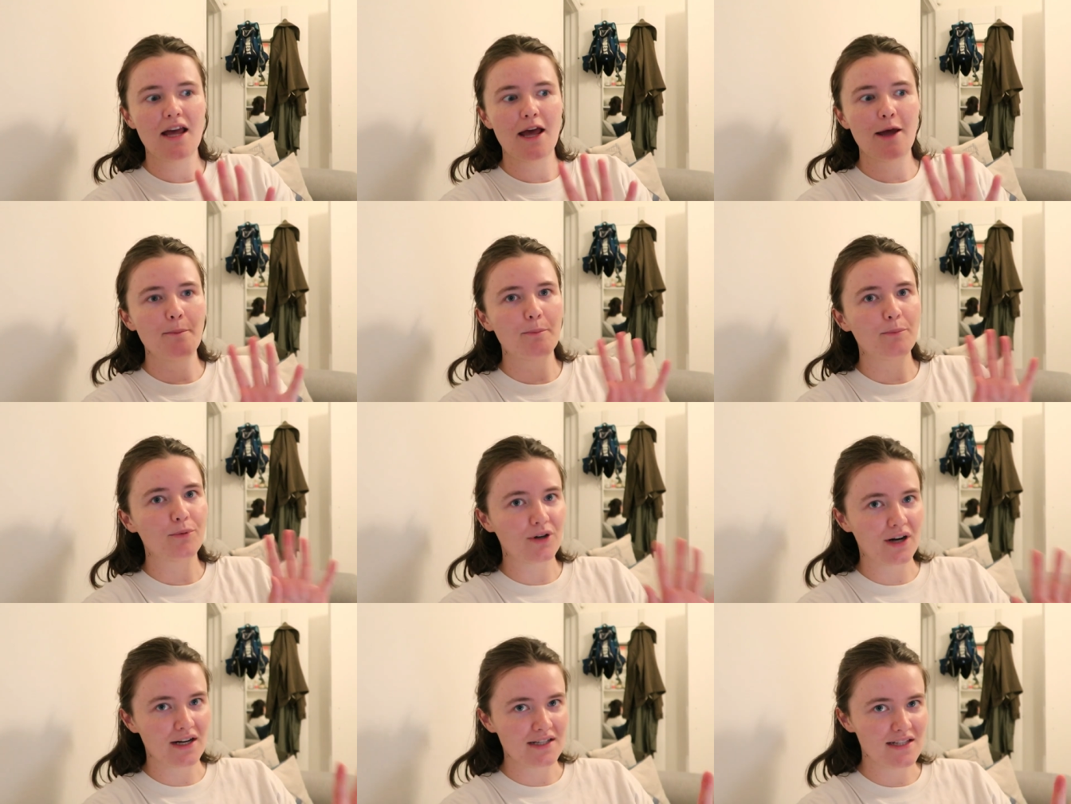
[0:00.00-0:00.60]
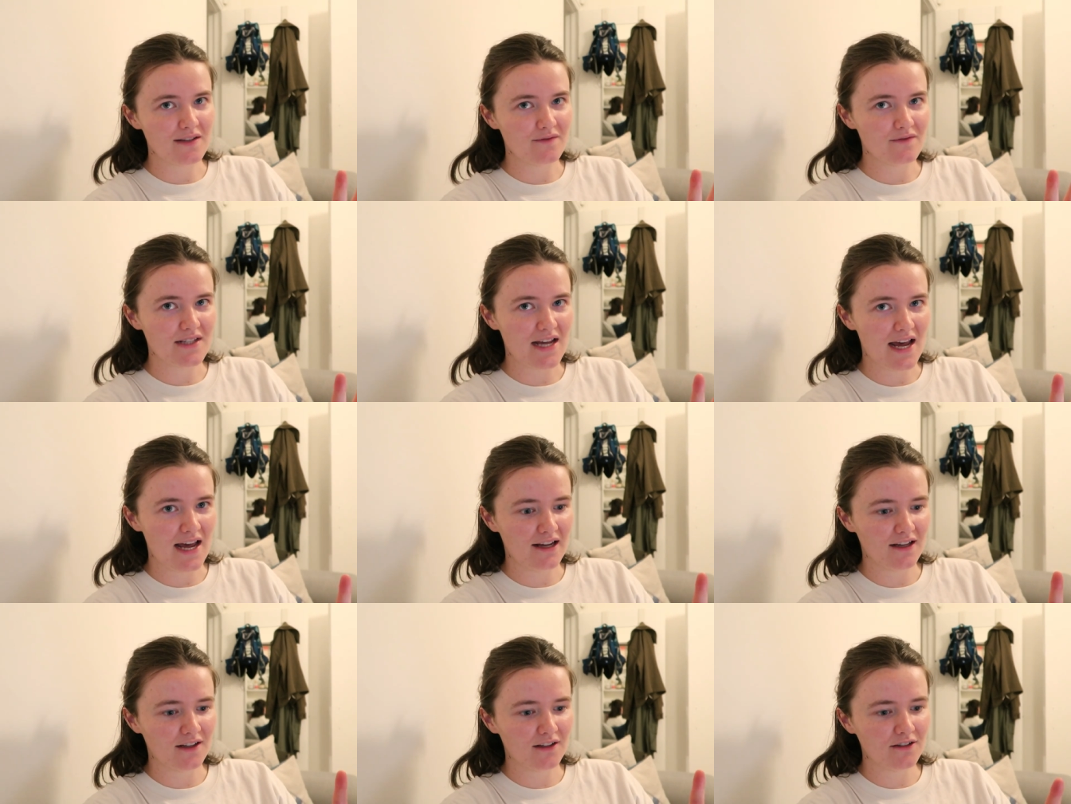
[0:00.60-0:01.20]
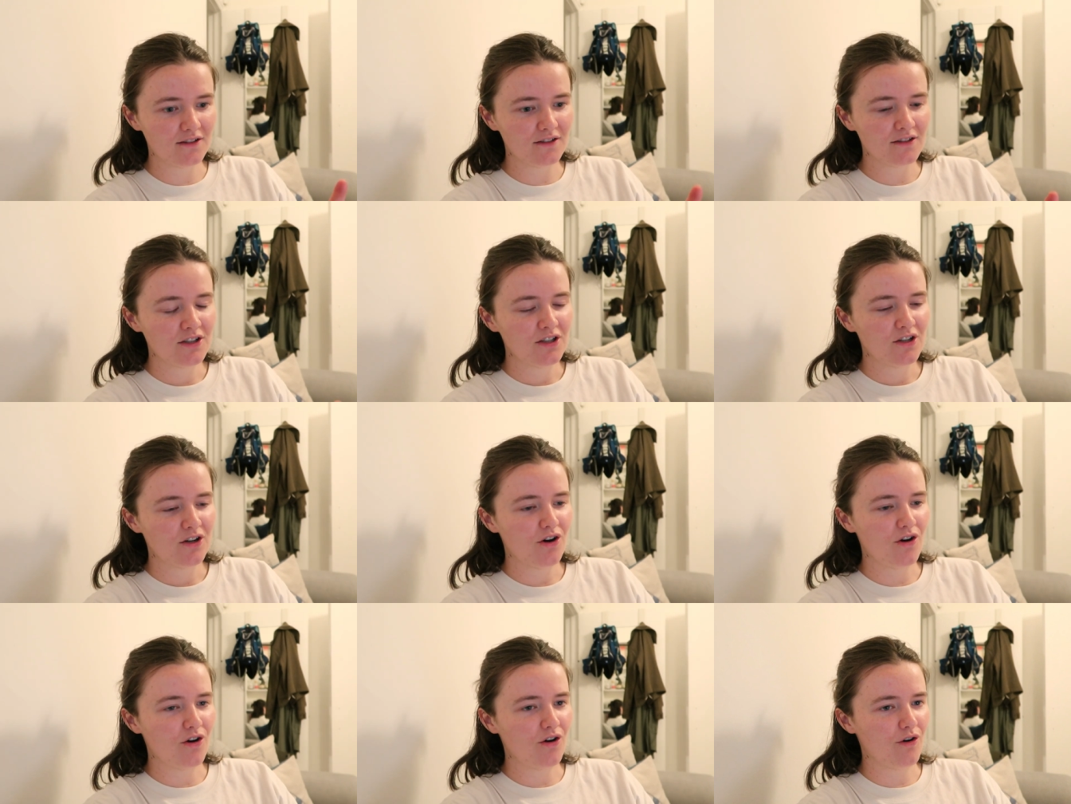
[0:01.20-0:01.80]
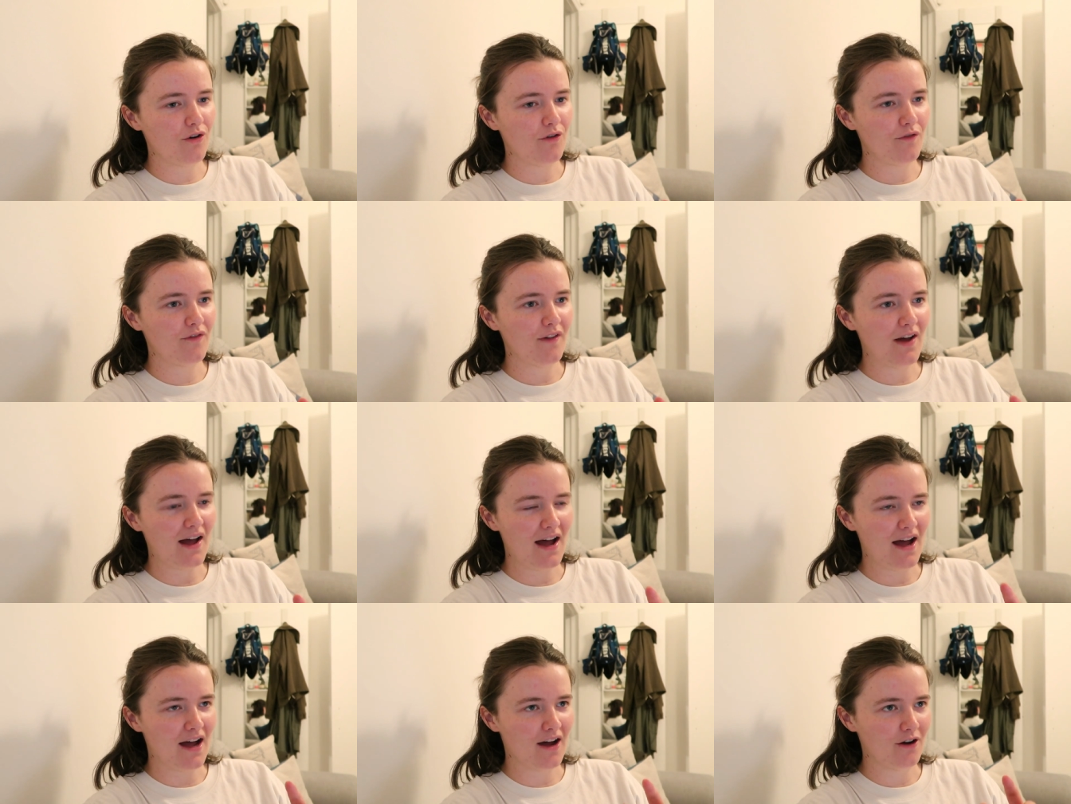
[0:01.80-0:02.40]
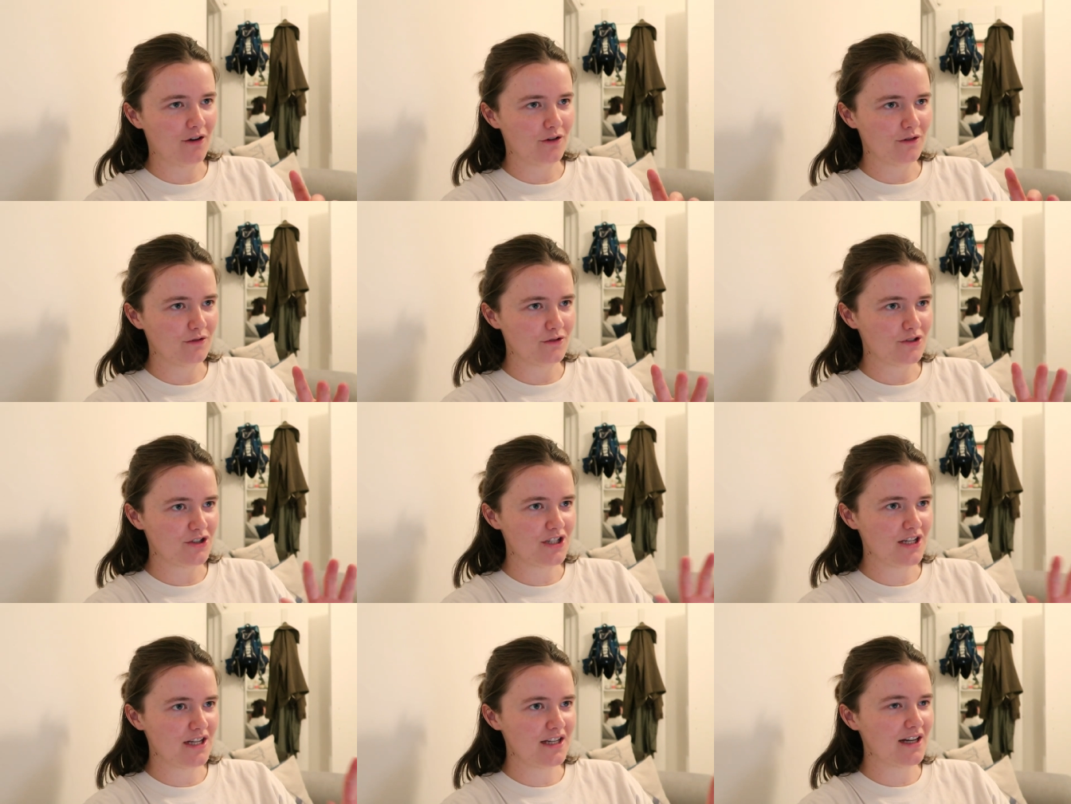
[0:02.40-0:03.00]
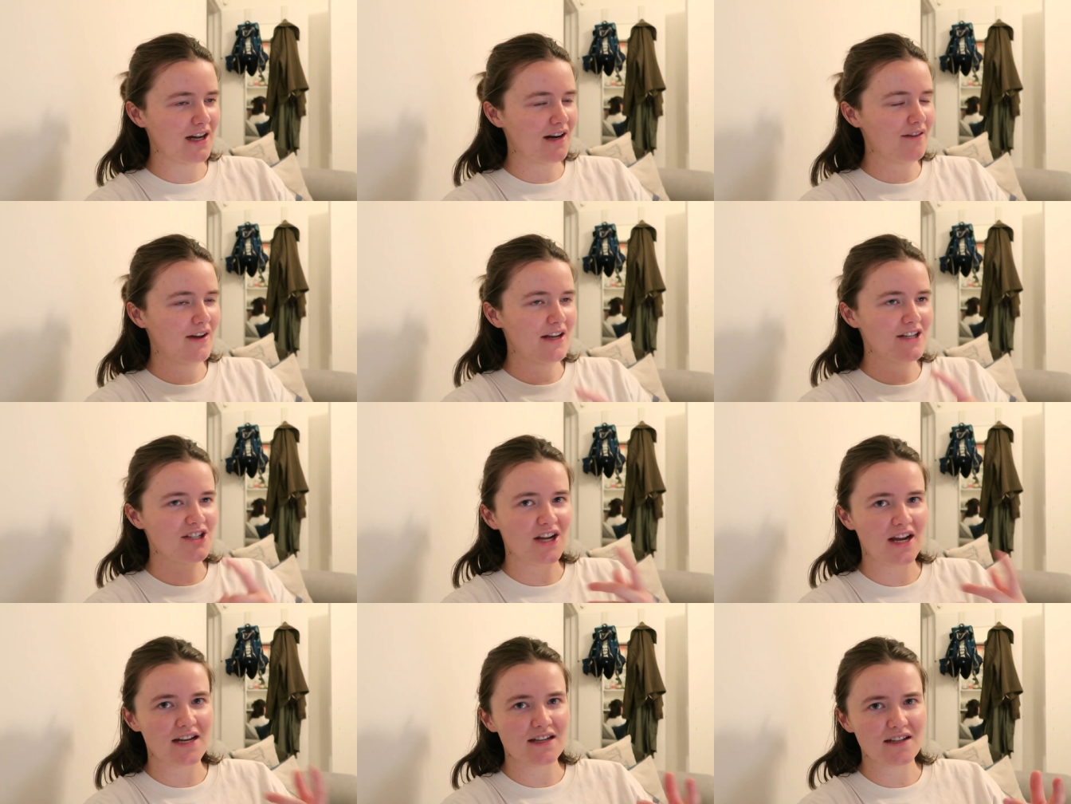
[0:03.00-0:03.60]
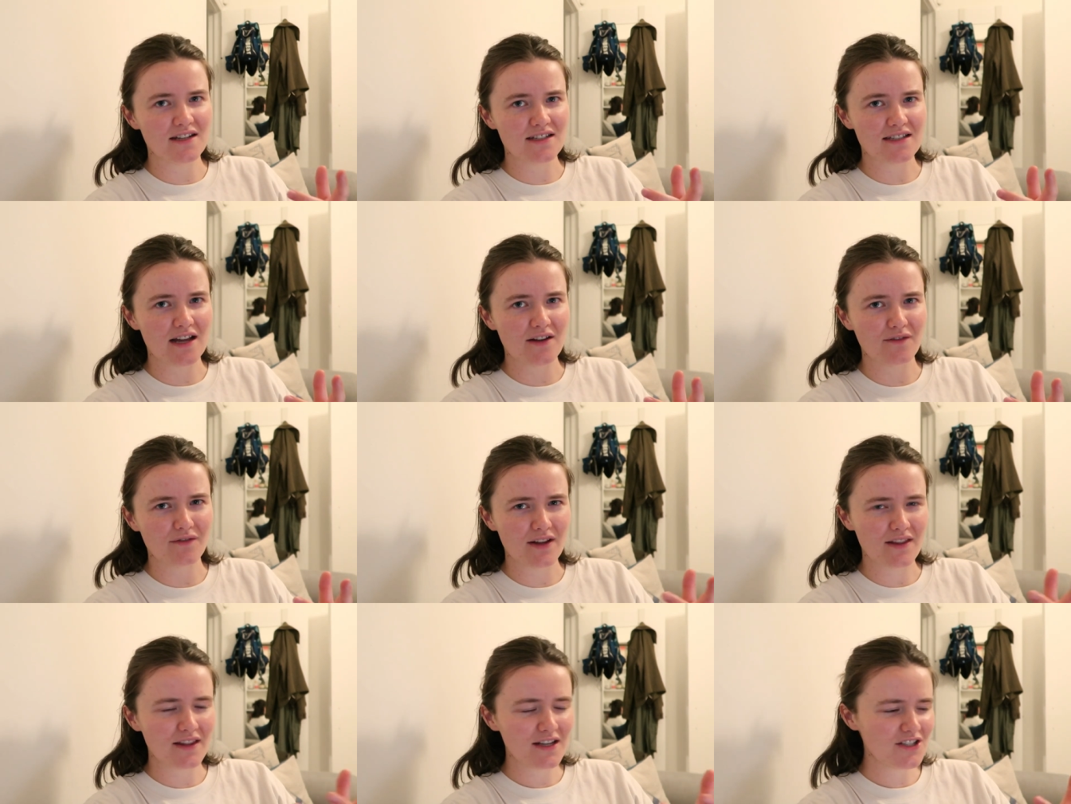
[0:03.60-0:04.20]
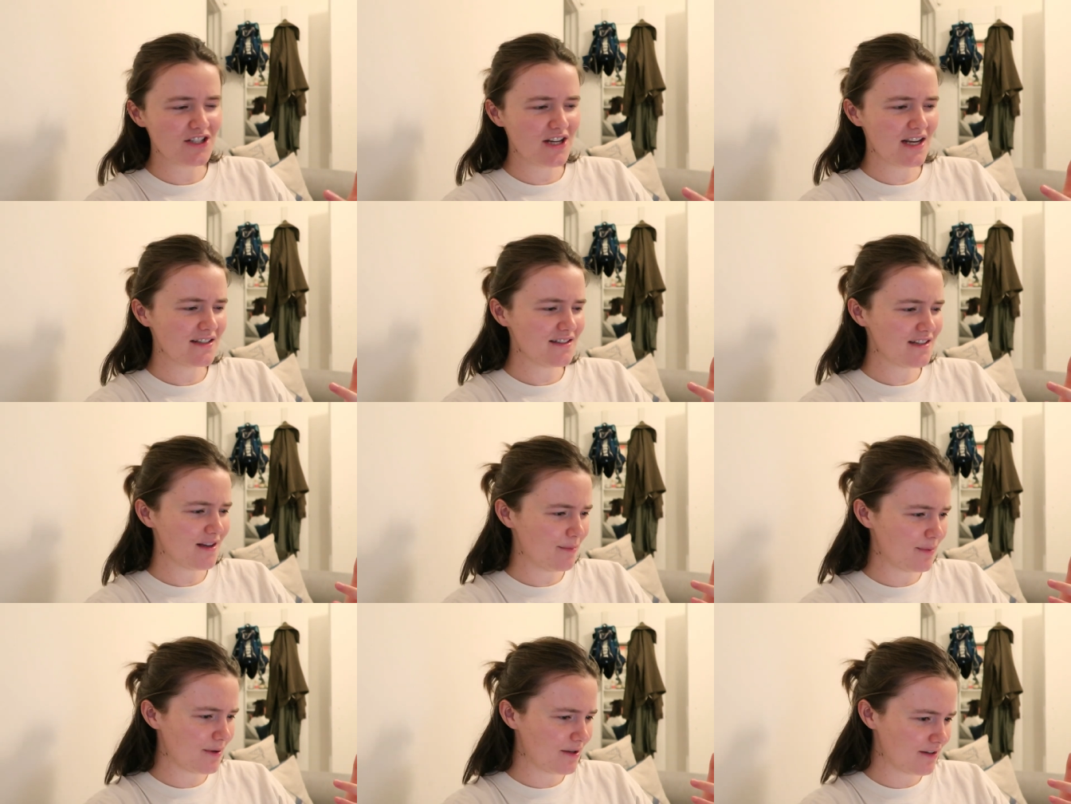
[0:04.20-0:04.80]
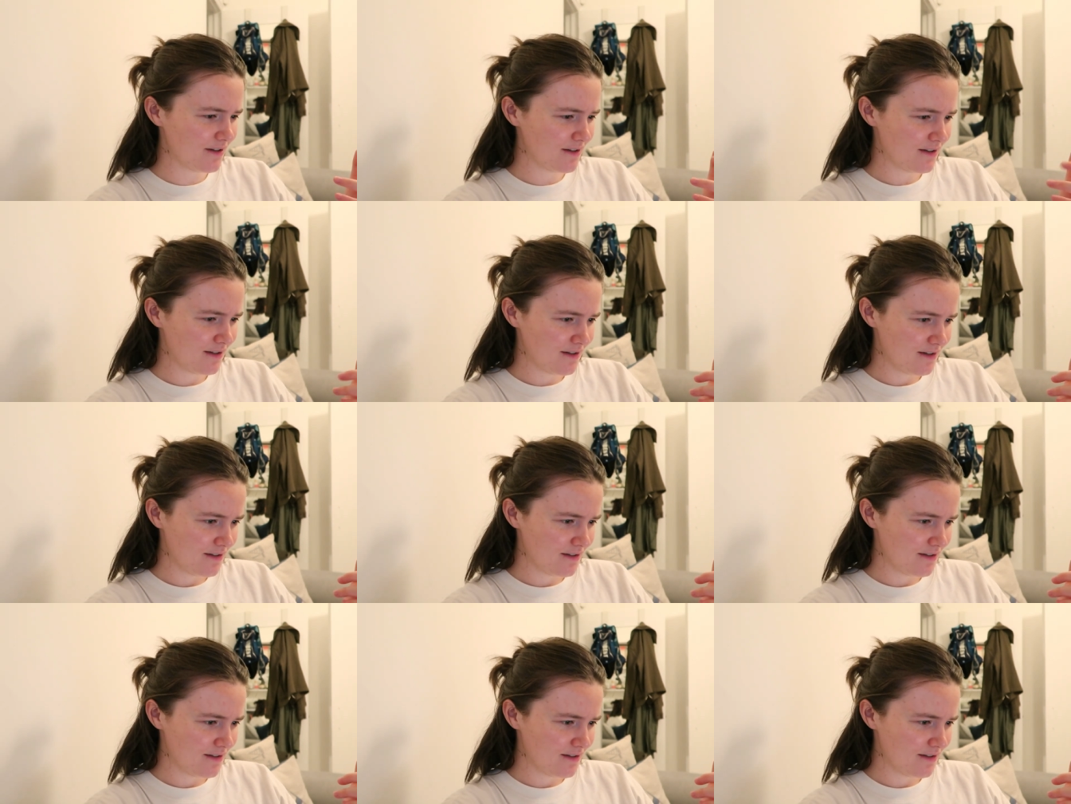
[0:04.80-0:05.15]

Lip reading: impressive tale of how she kind of educated herself. And I think she ends up at